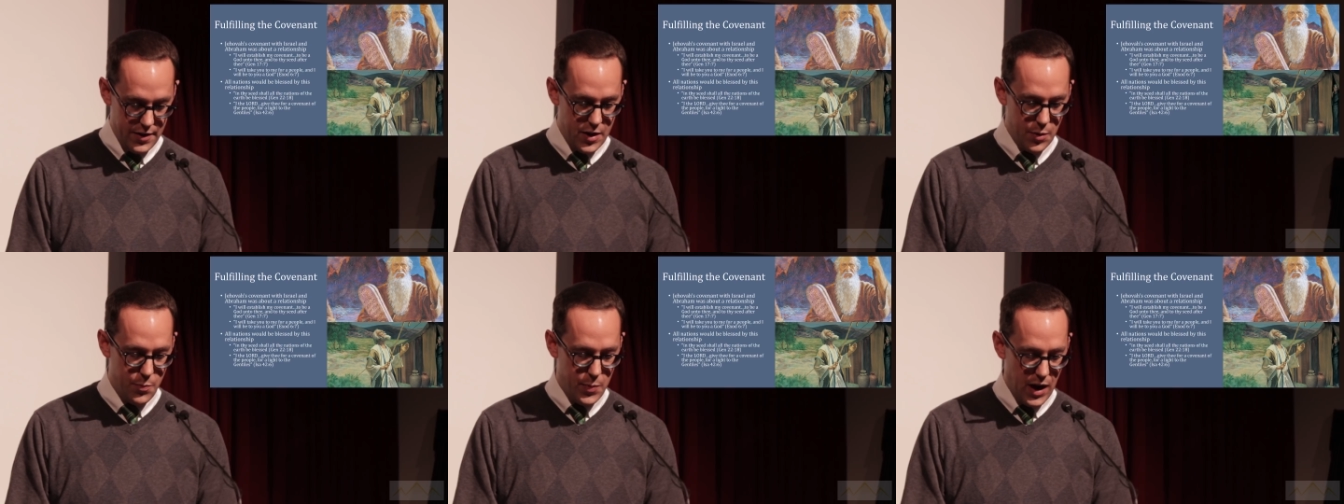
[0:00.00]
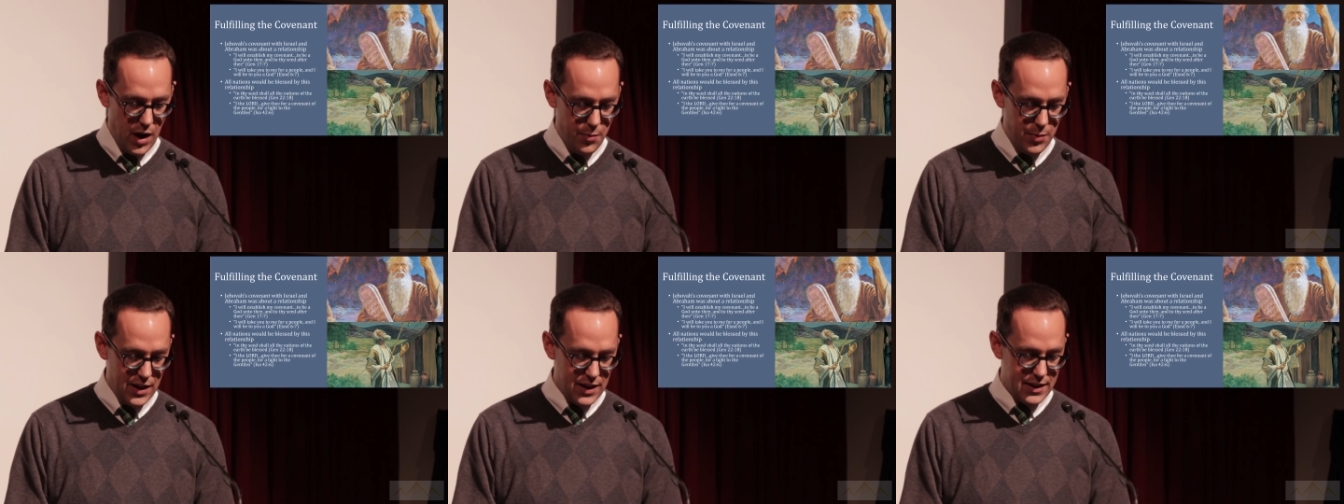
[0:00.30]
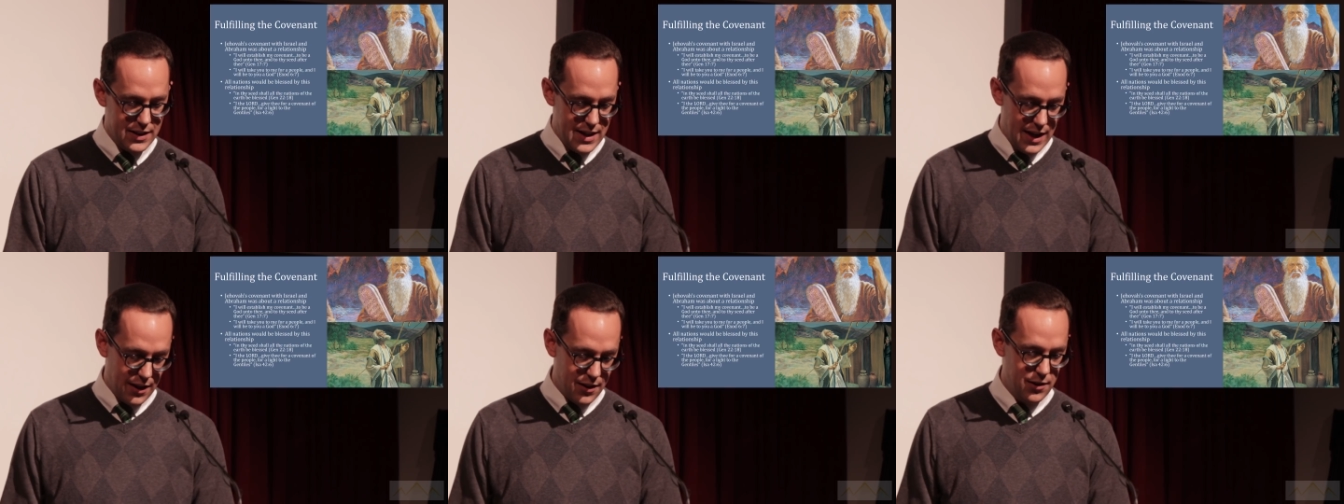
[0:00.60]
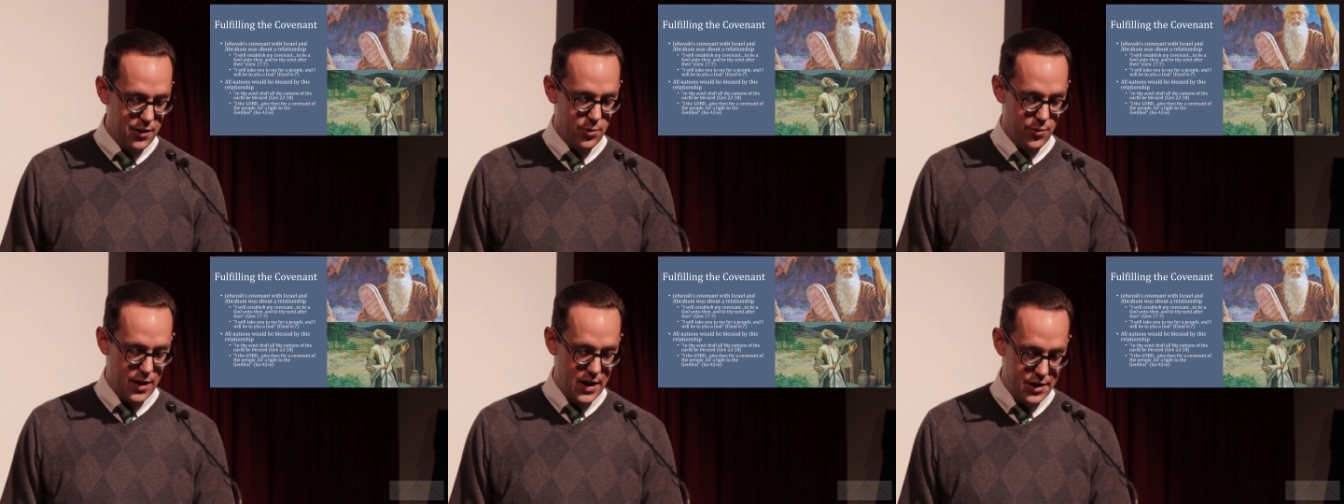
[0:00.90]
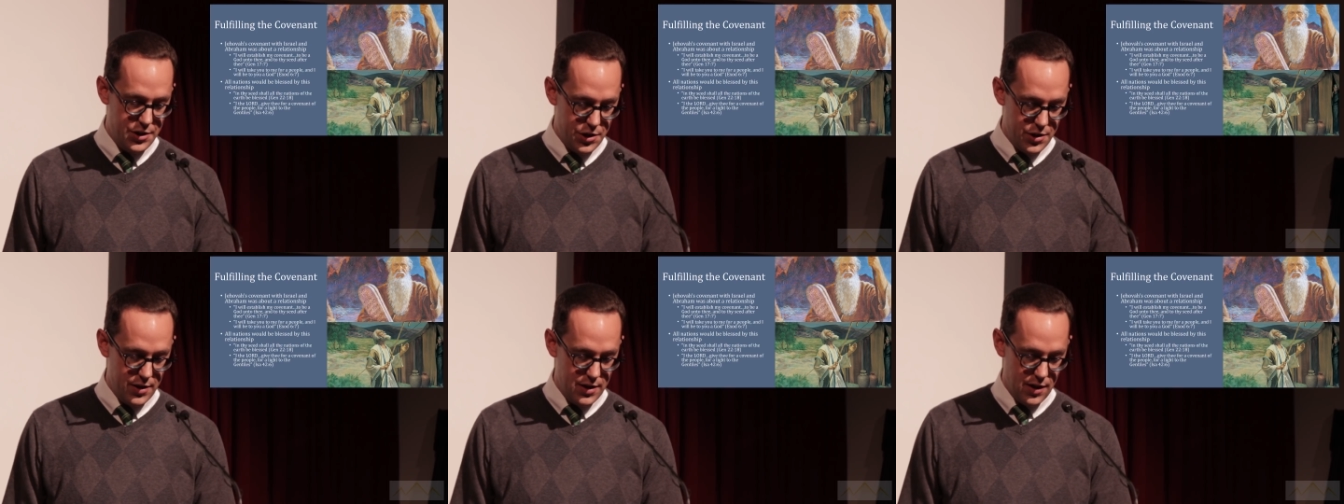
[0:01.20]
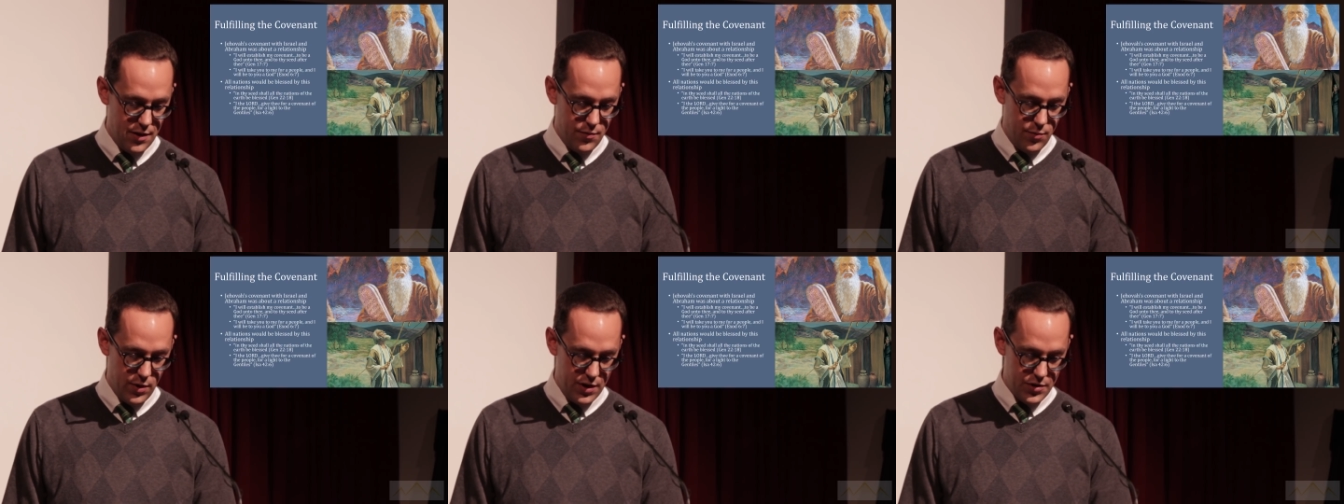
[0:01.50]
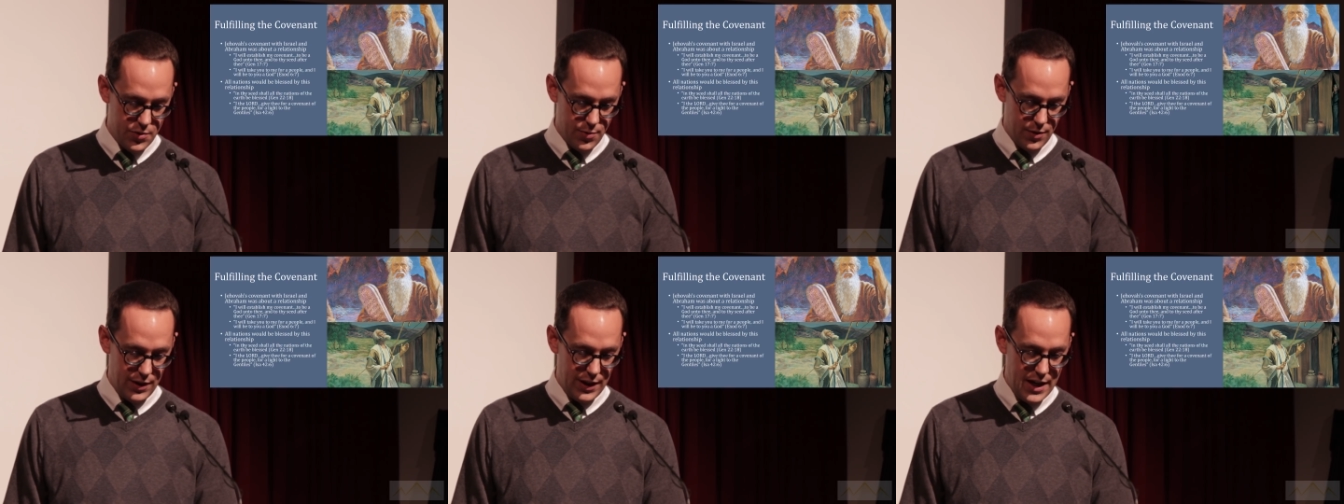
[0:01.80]
The public declaration of
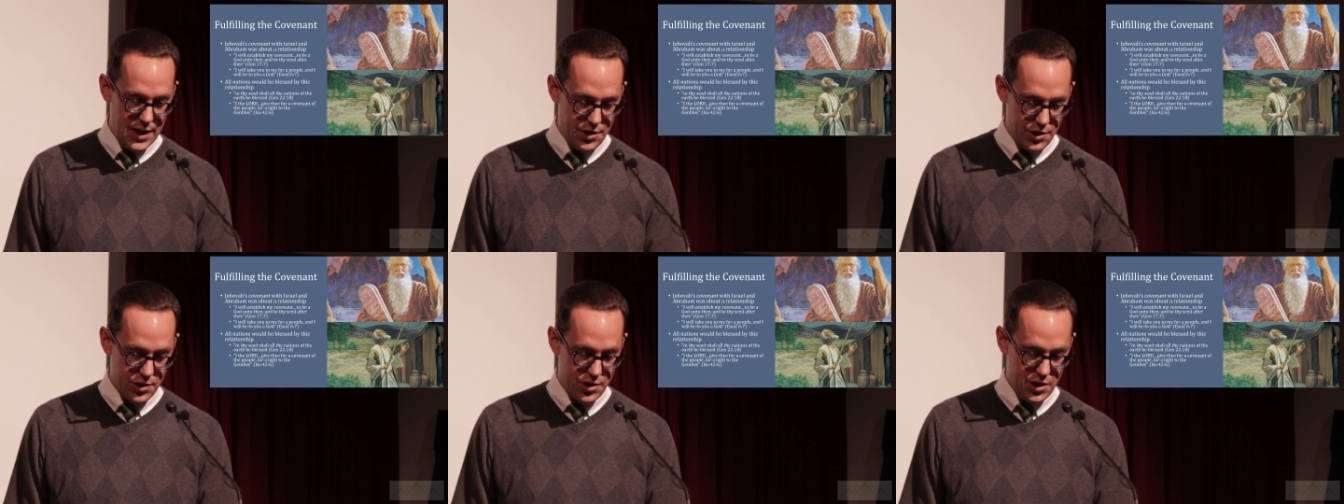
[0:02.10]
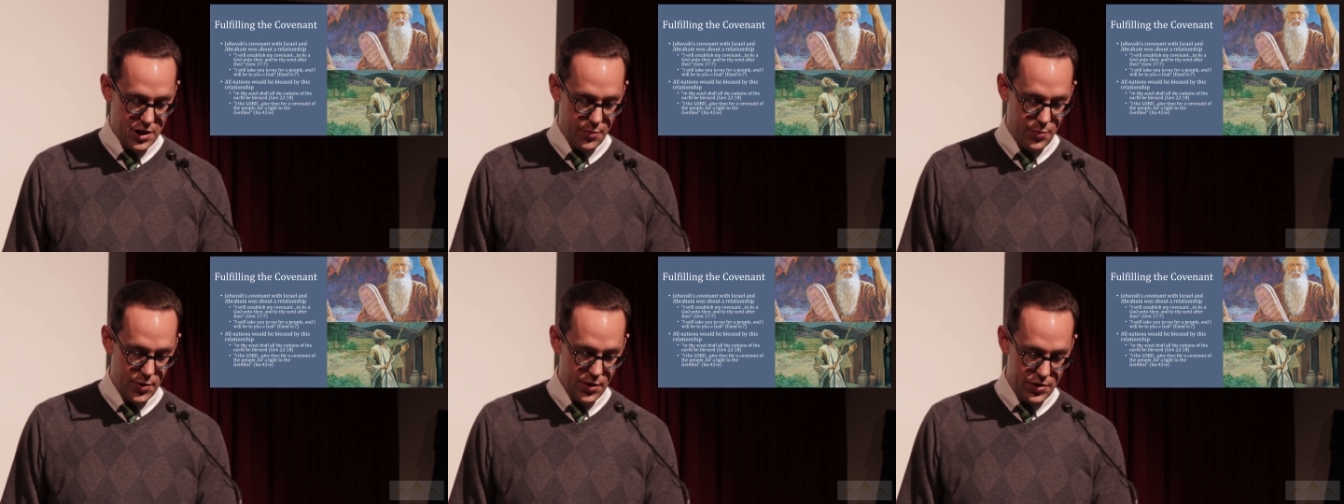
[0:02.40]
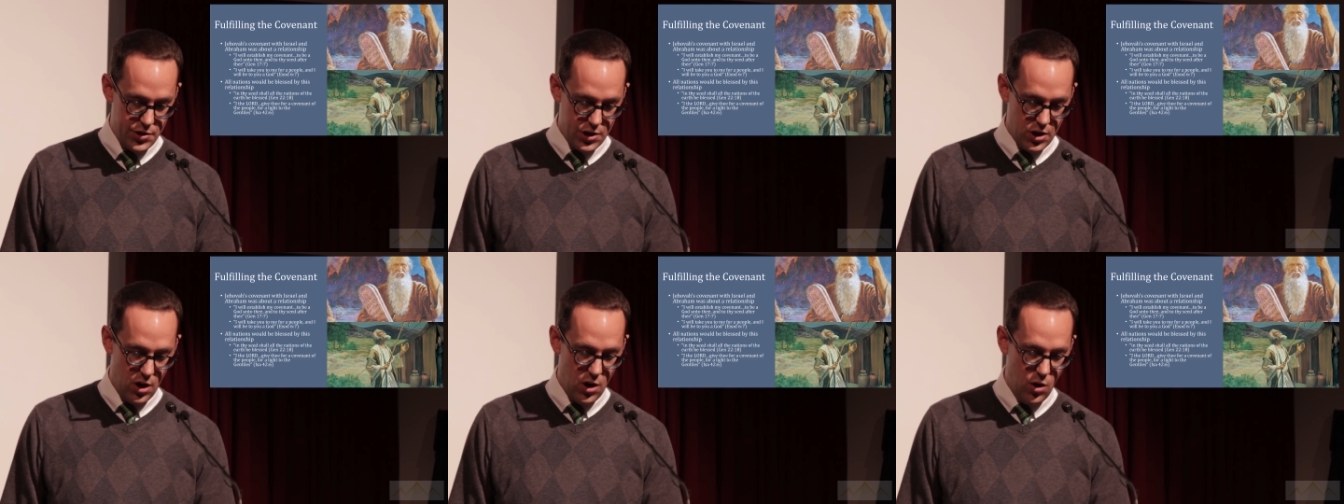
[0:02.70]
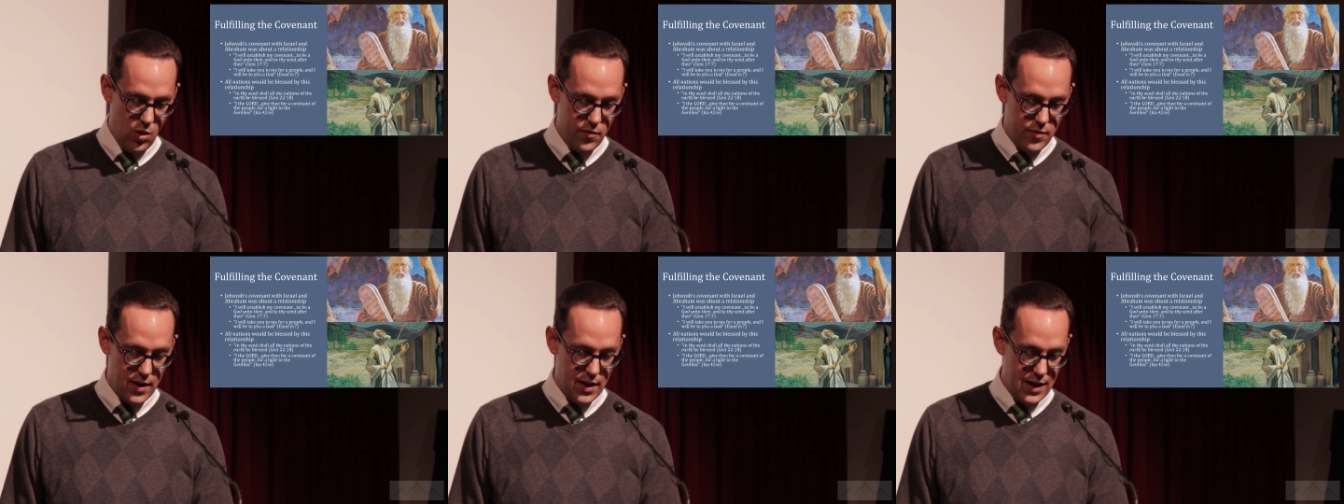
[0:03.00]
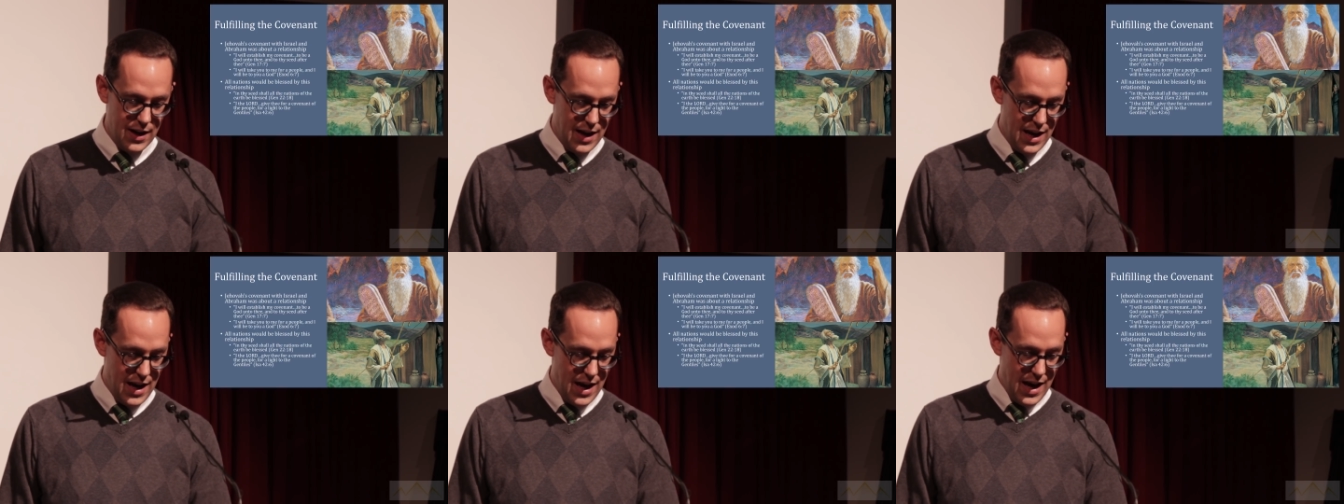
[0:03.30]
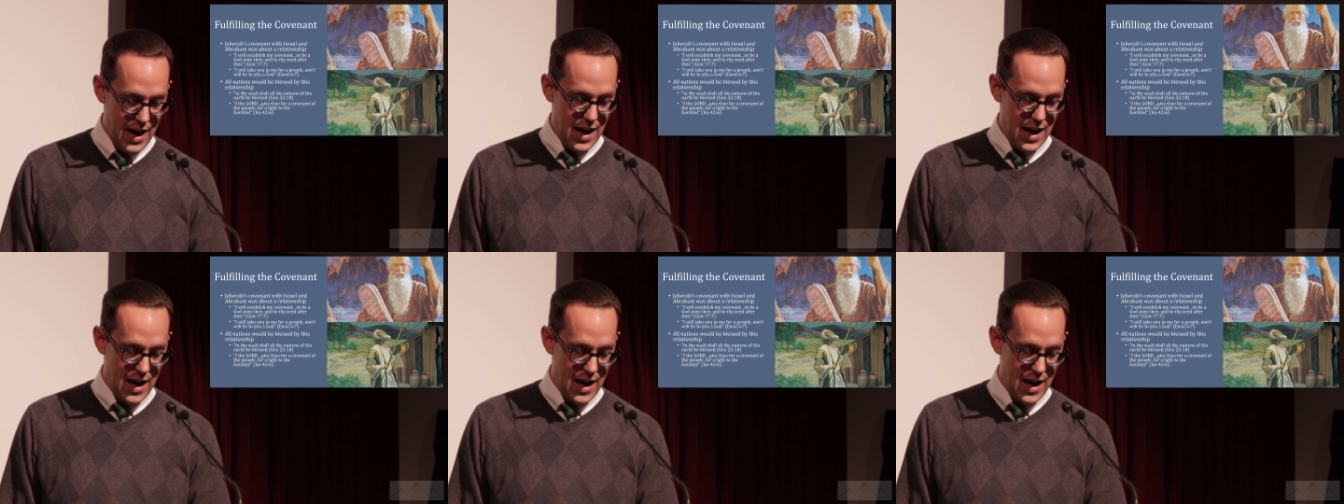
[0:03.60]
one's relationship with Jehovah